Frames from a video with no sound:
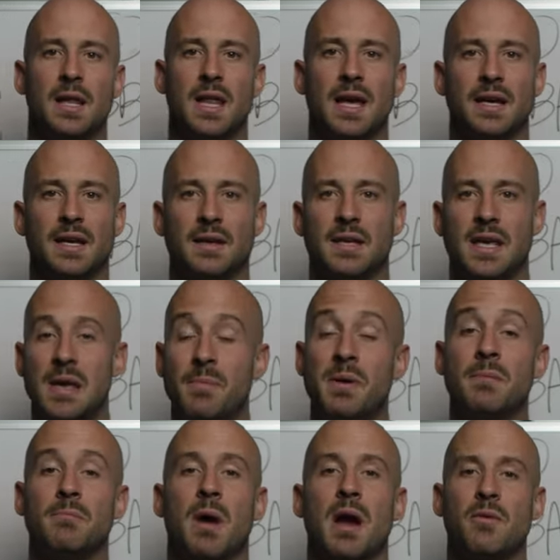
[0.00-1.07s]
Like
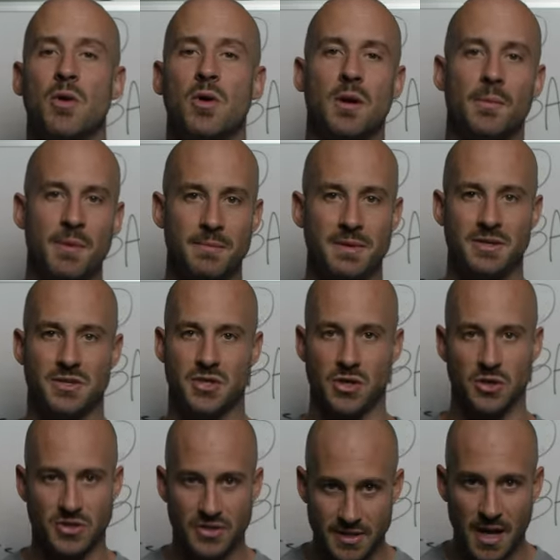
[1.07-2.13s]
keeping micro commitments to
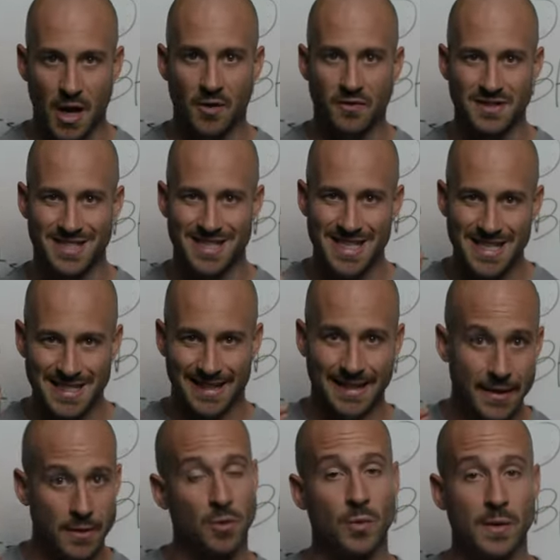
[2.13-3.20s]
yourself. It's these
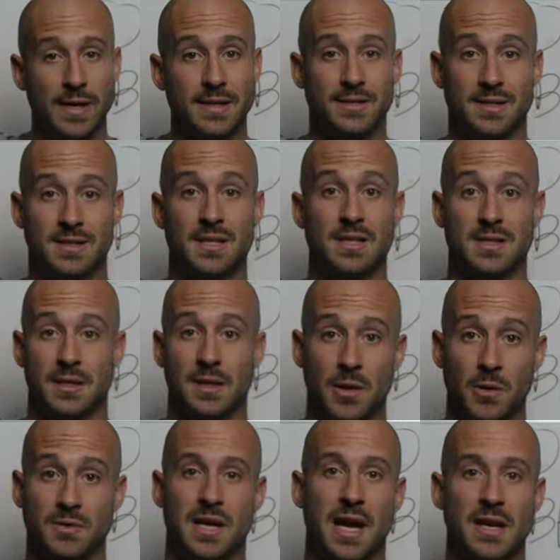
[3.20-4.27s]
little wins. It's these
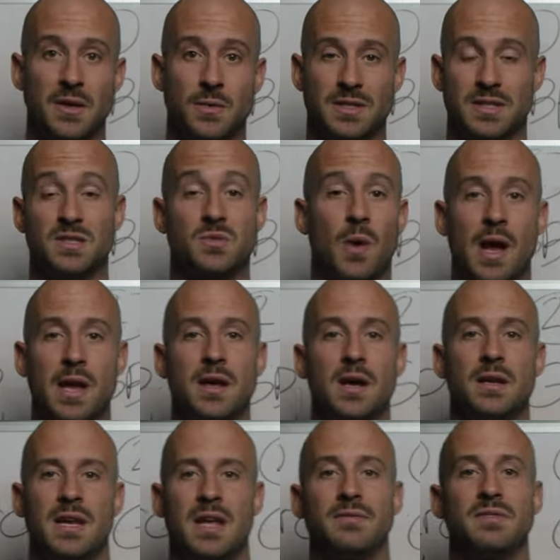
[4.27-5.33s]
little tiny wins. It's why
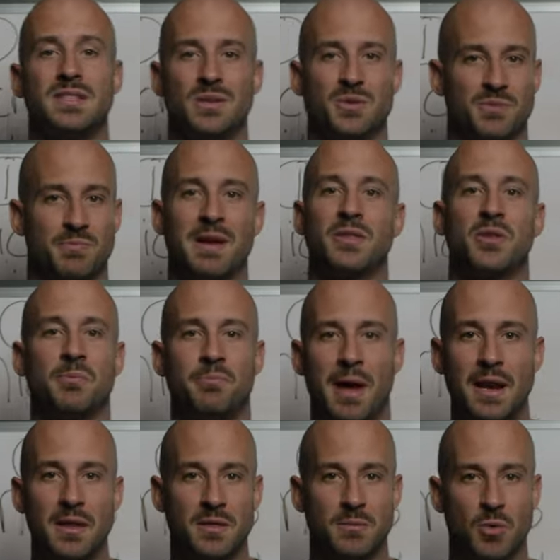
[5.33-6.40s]
uh, Navy SEALs make their
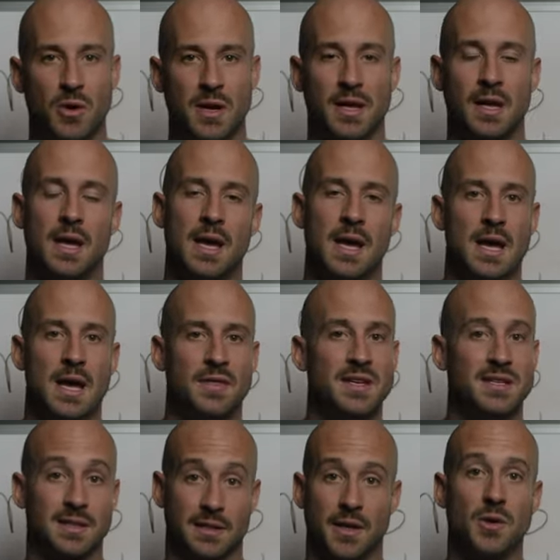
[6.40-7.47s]
bed in the morning.
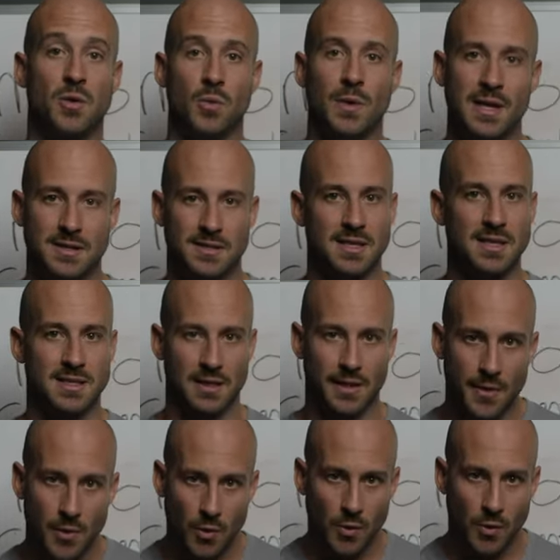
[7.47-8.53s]
These little wins, these
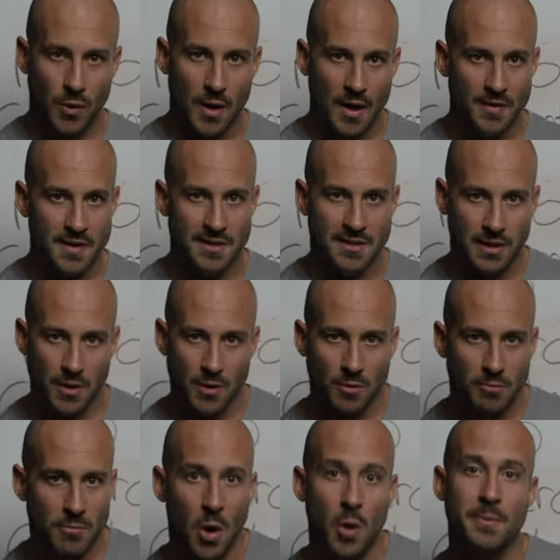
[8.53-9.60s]
little these
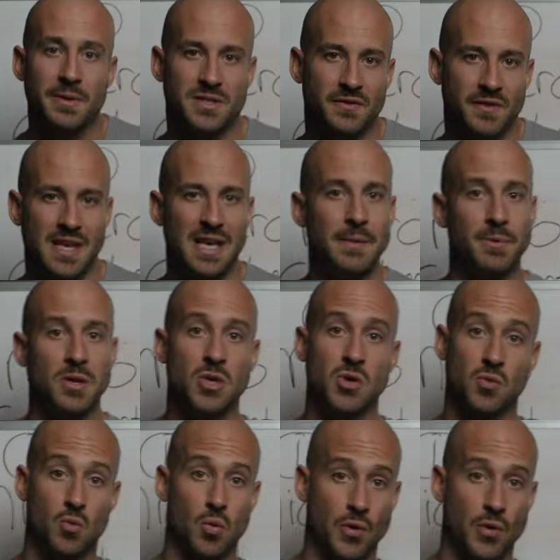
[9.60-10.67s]
little moments of keeping
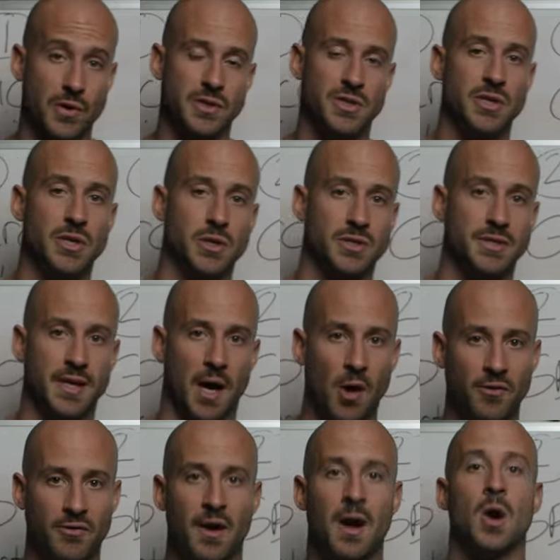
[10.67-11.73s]
your word to
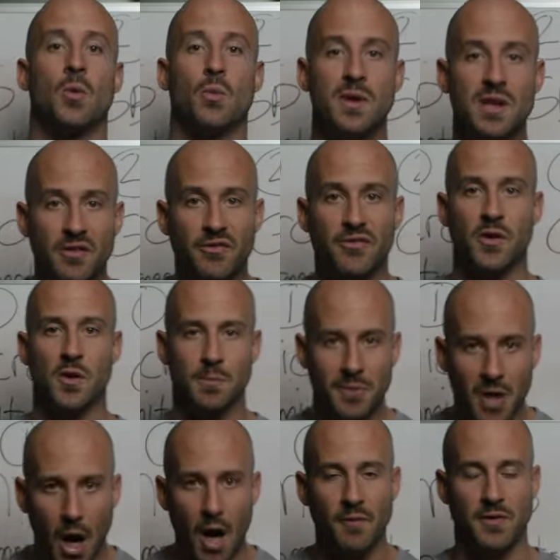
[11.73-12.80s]
yourself, reaffirm
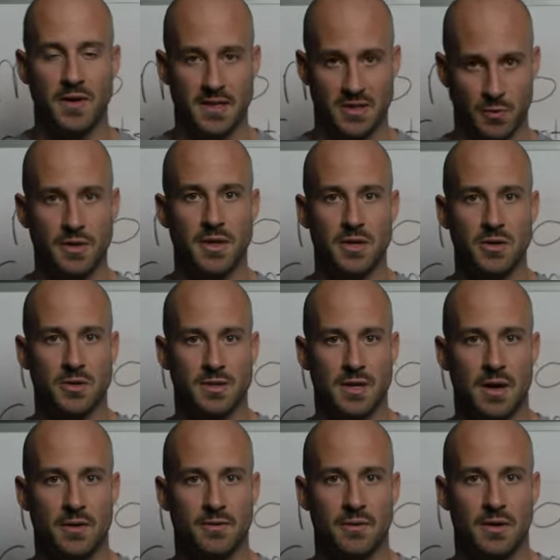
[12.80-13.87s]
confidence within
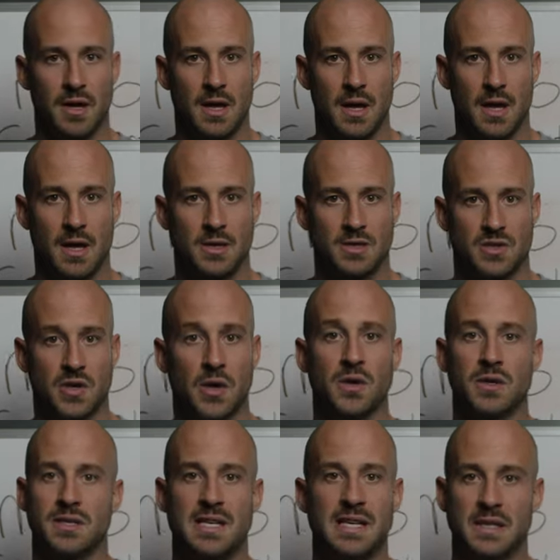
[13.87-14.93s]
yourself
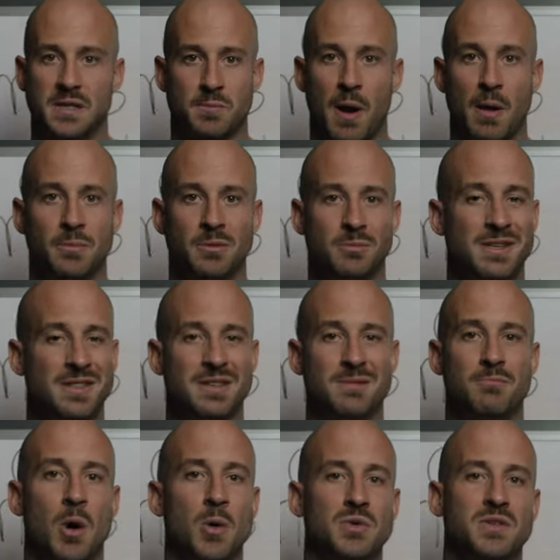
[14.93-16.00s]
certainty is probably the
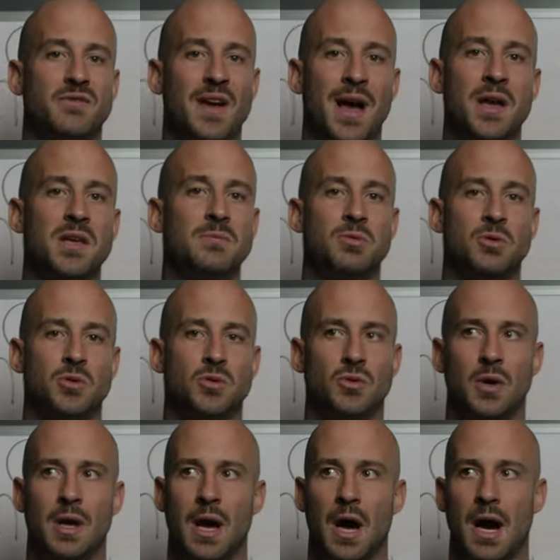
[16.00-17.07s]
most
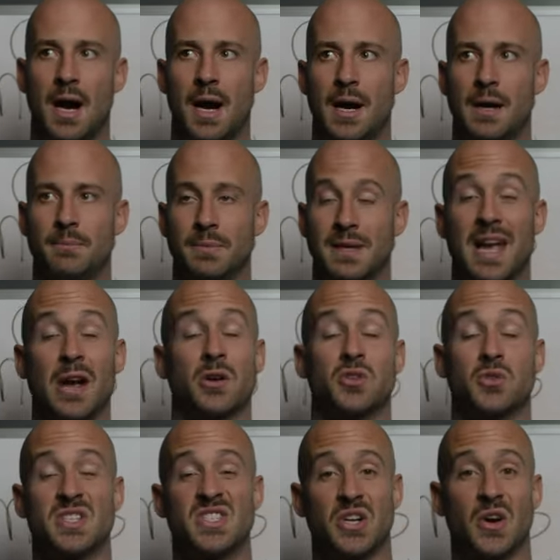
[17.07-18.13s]
valuable um,
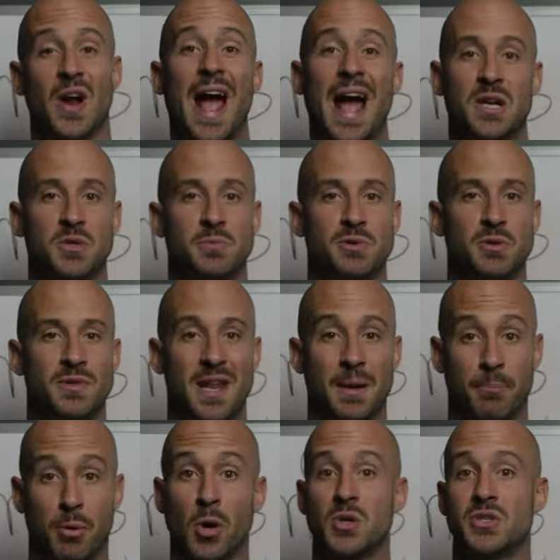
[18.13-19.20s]
characteristic or attribute that a
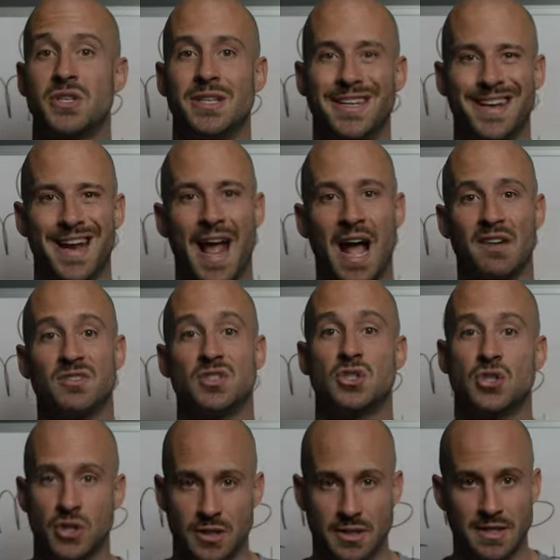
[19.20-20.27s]
person can have
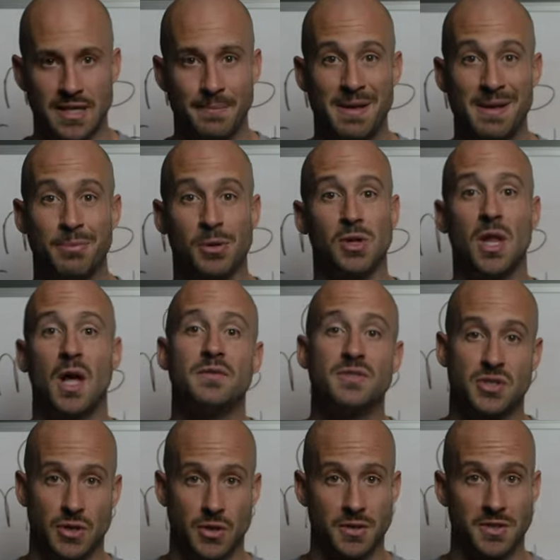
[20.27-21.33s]
certainty. People love
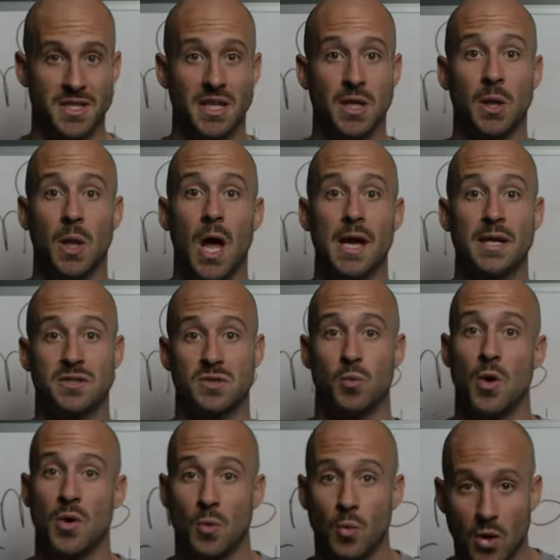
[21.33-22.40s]
certainty. Clients
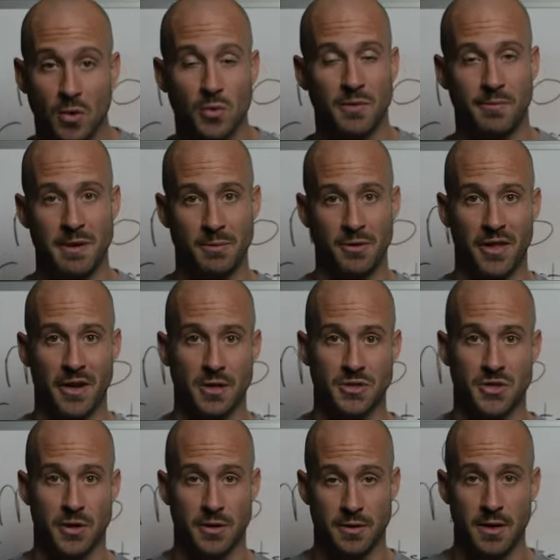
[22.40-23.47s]
want to work with people that are
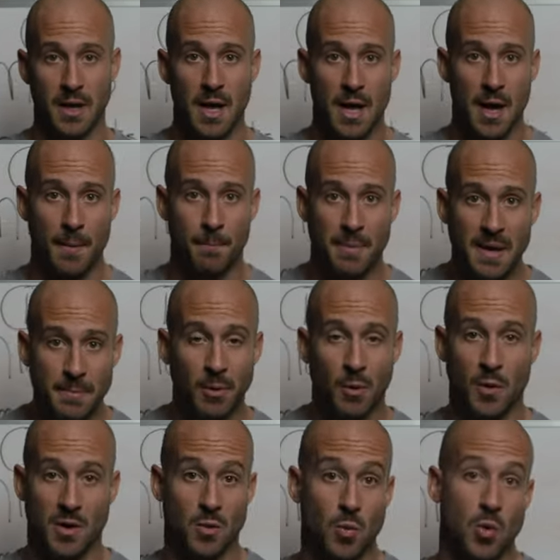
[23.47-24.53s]
certain. People
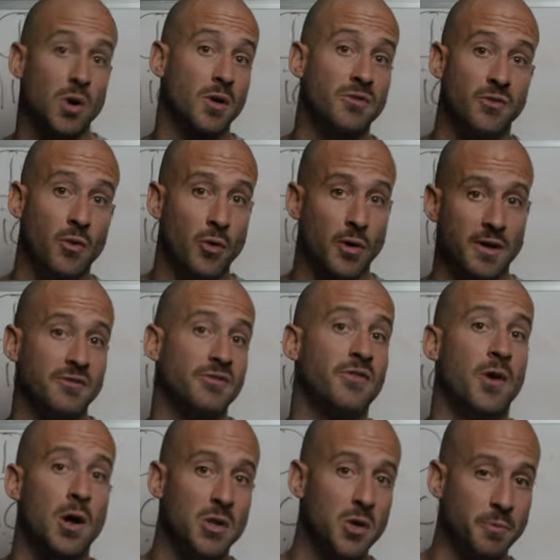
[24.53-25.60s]
want to work for and
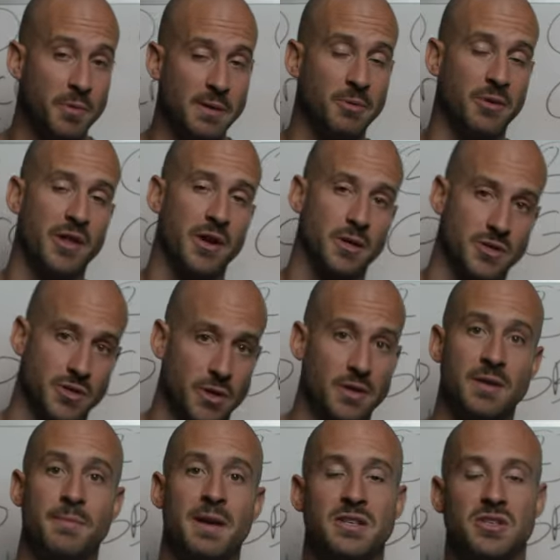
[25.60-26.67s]
follow people that are
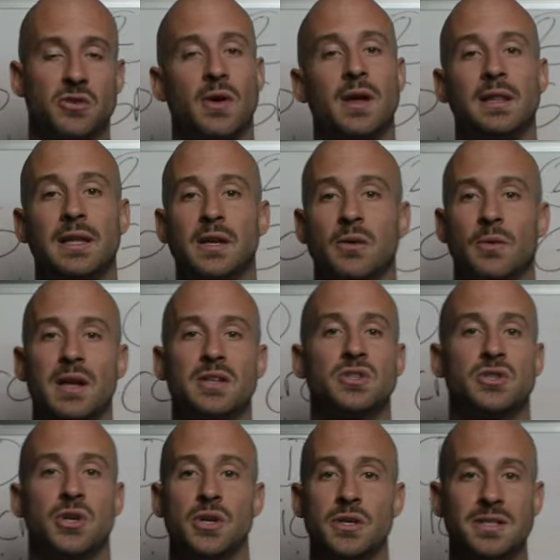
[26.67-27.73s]
certain. It makes a great leader, right?
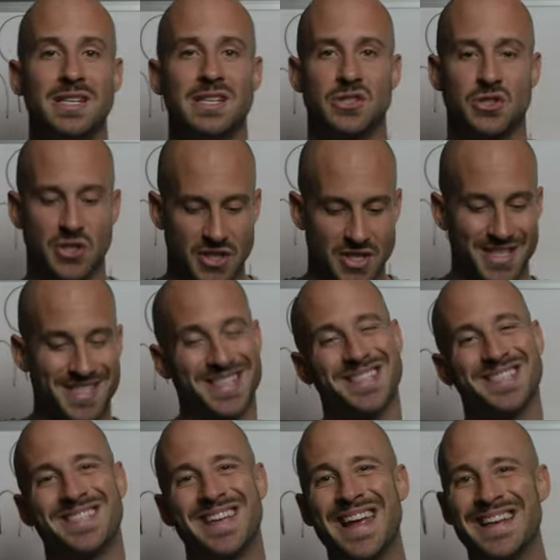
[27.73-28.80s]
Certainty is just a
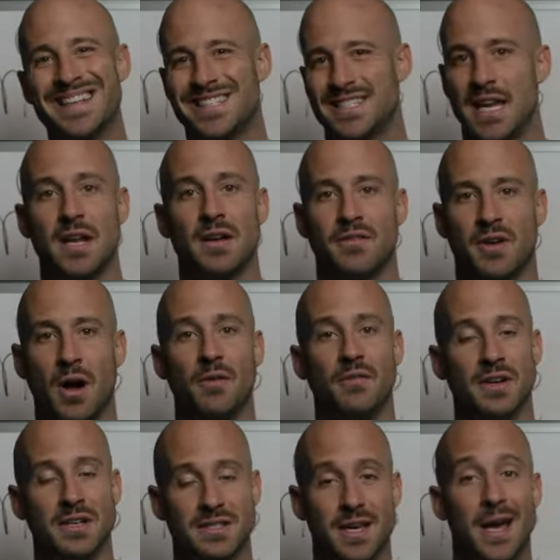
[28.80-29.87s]
sustained state of
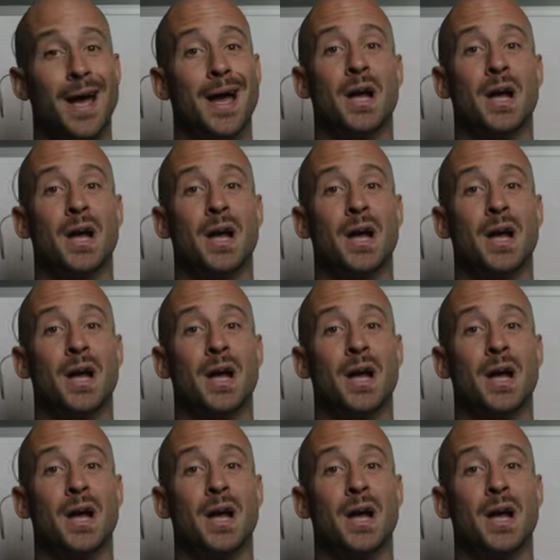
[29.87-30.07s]
confidence.